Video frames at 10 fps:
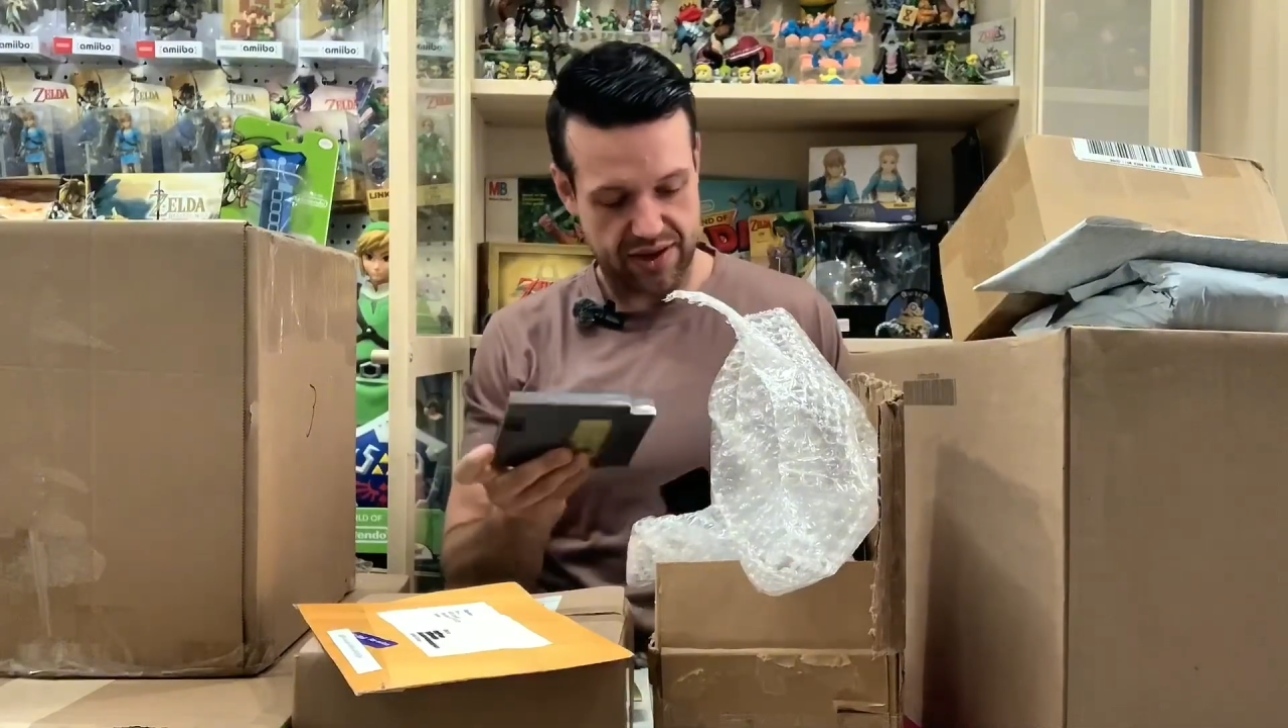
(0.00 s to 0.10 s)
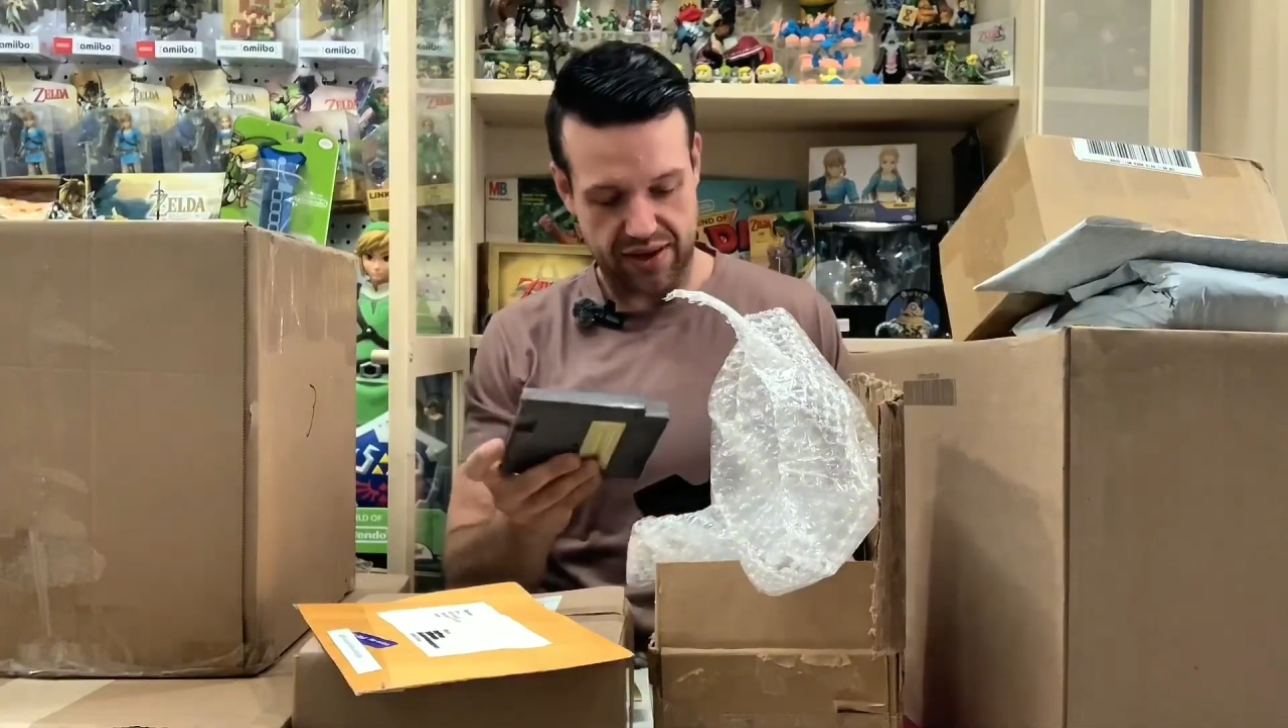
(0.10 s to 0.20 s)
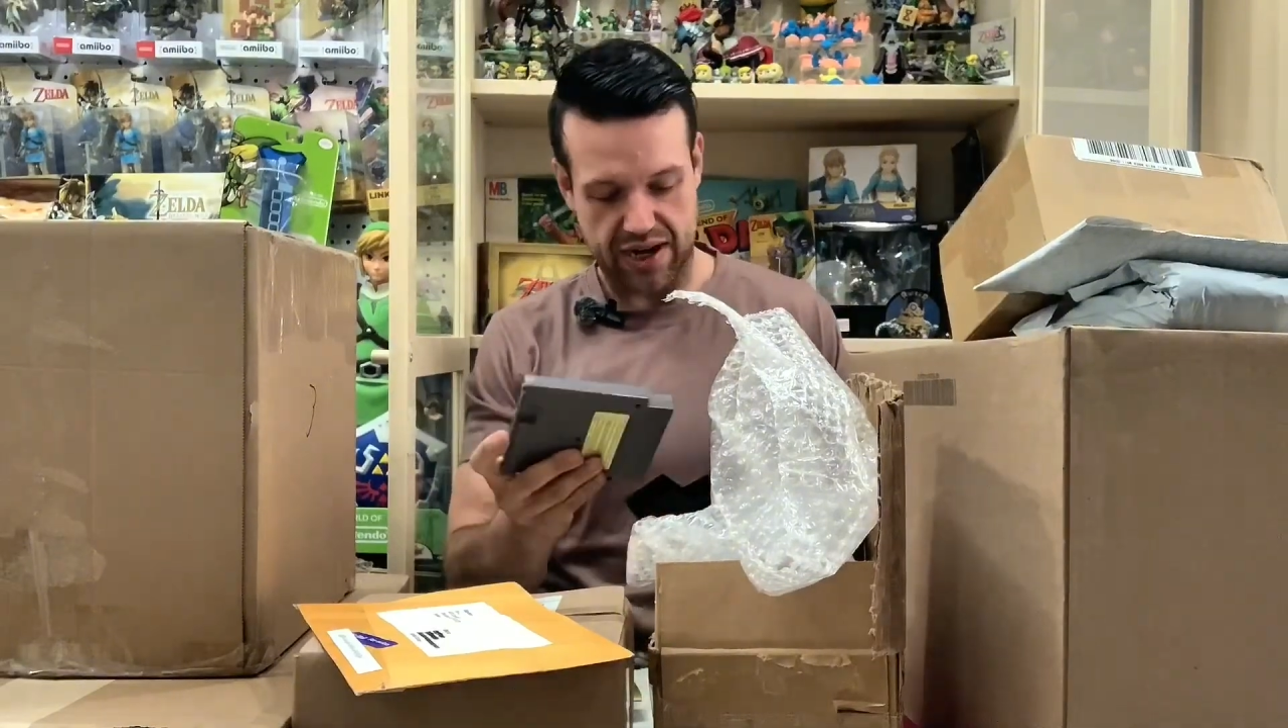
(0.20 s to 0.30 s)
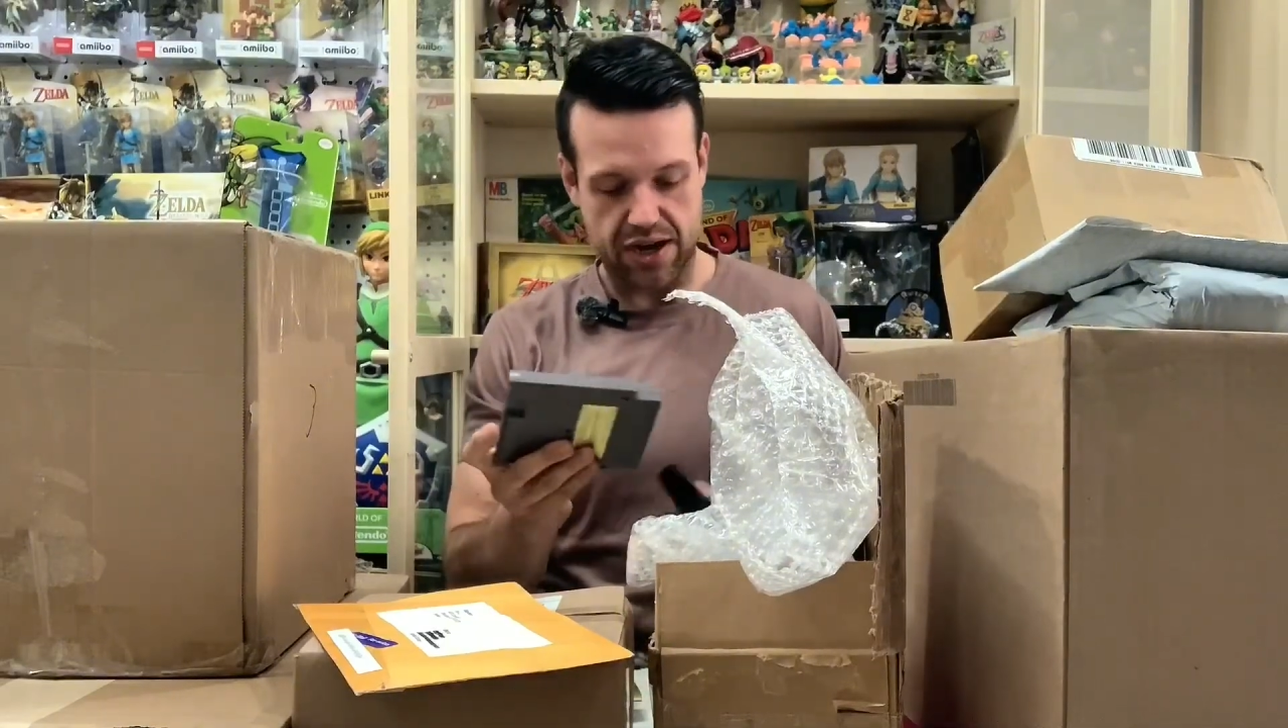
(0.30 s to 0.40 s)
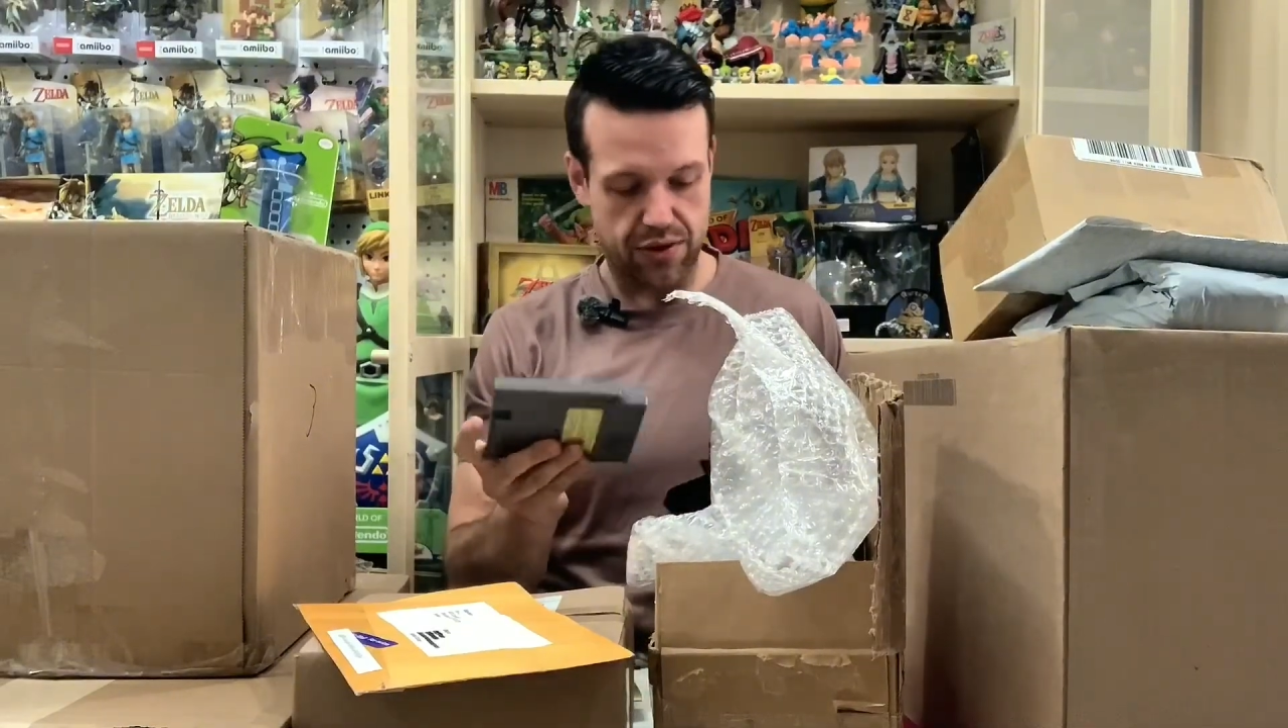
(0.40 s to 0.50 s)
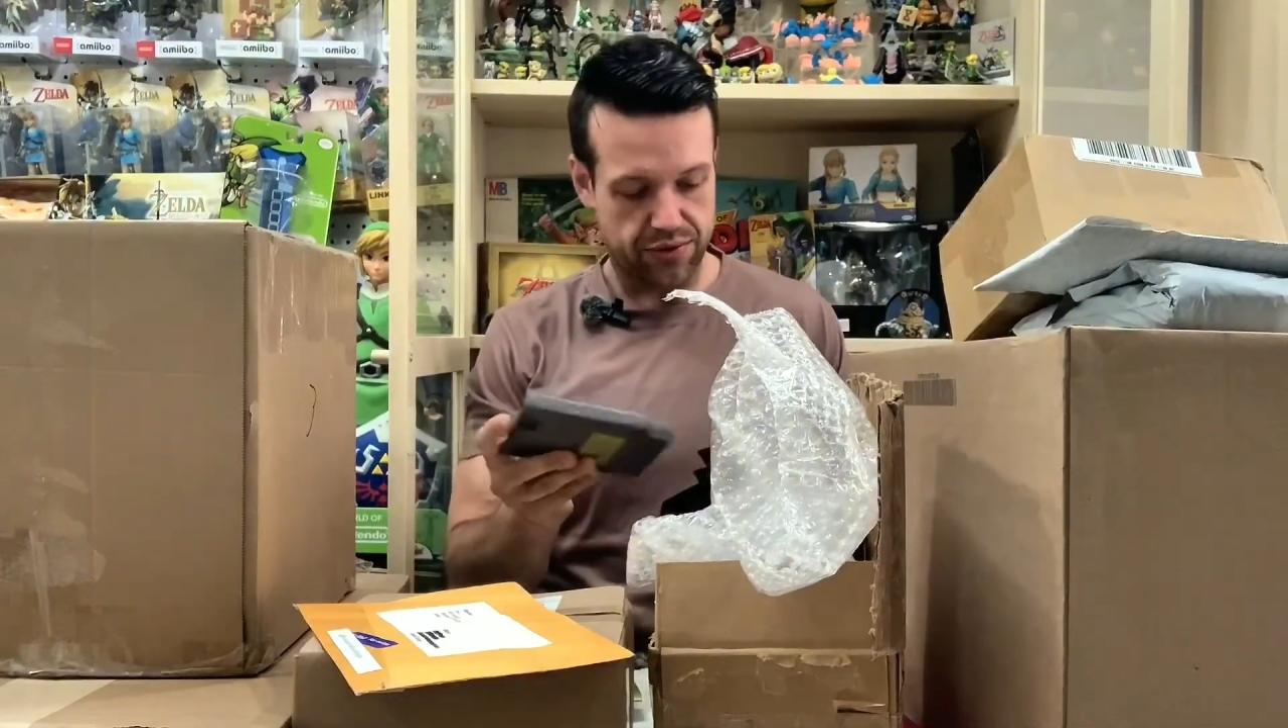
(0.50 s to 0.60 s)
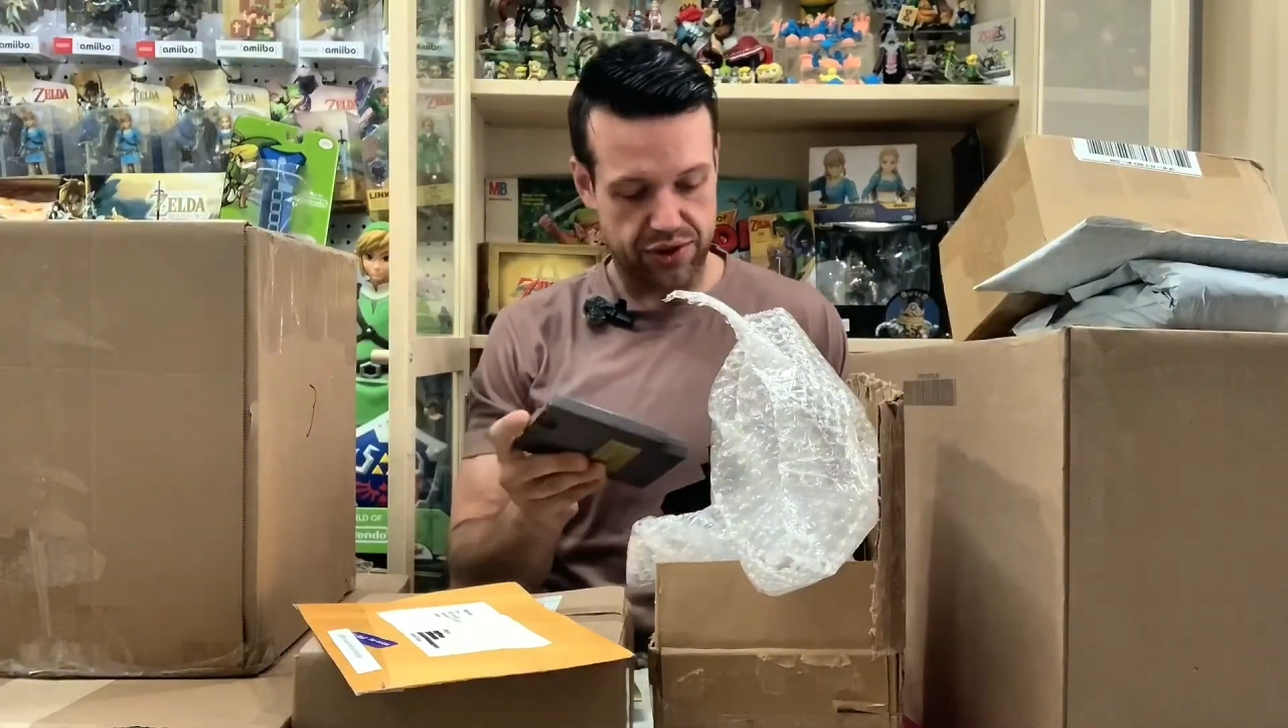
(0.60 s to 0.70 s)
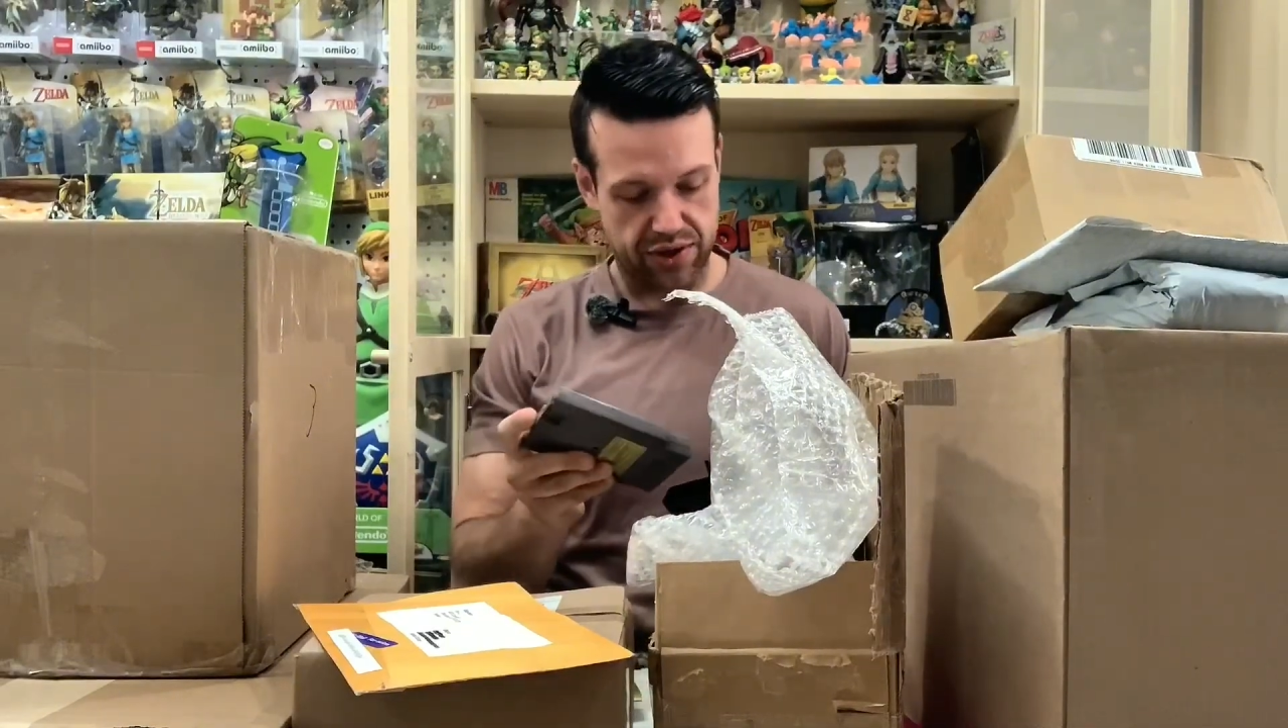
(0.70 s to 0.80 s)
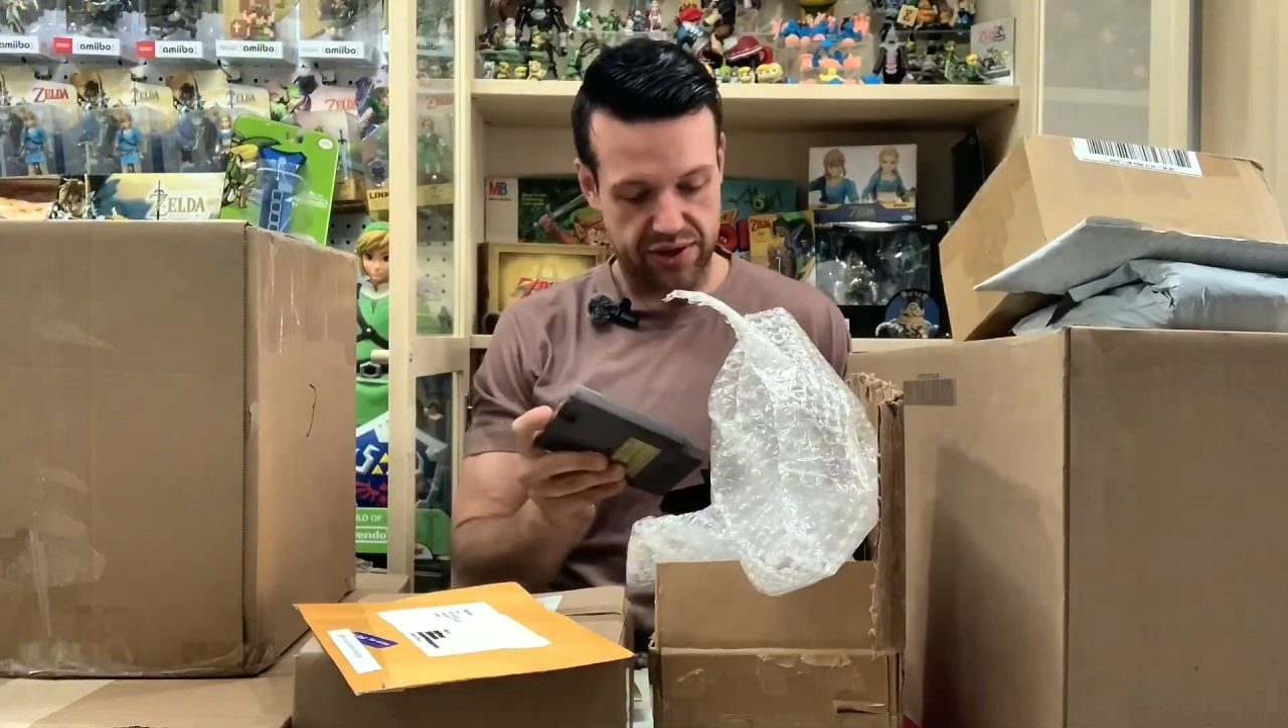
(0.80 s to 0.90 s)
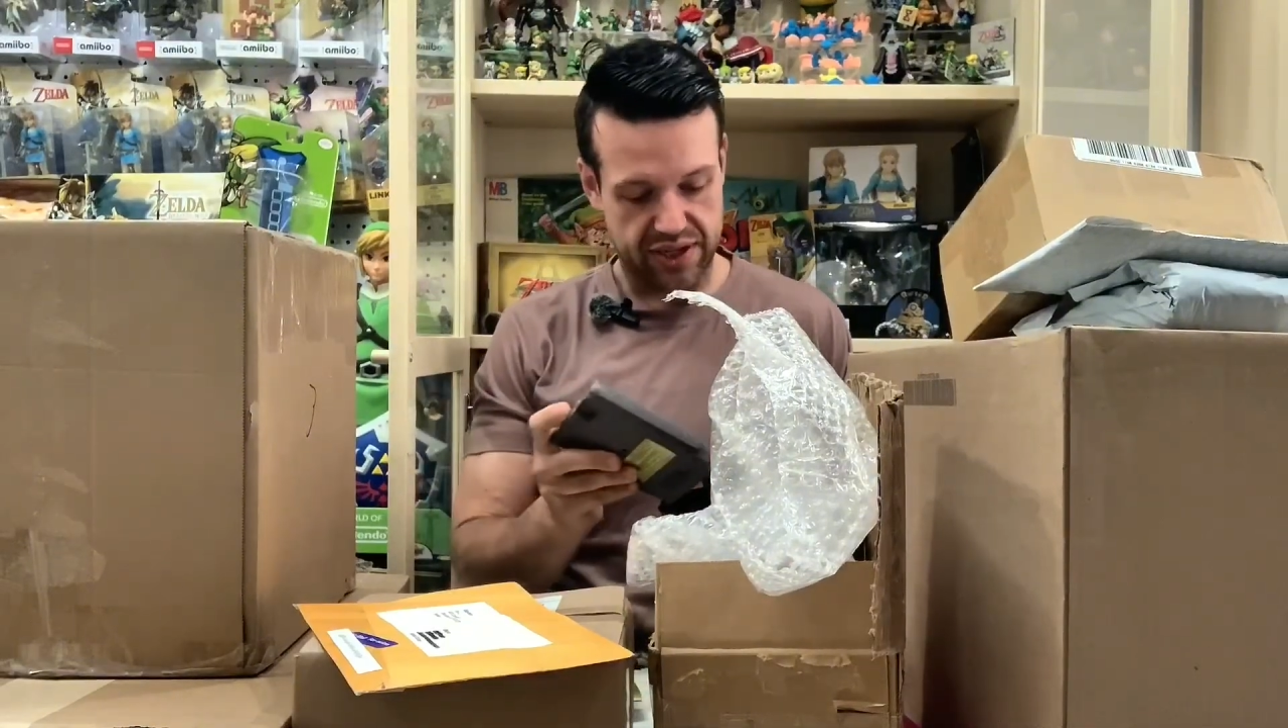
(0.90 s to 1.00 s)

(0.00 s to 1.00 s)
like I know certain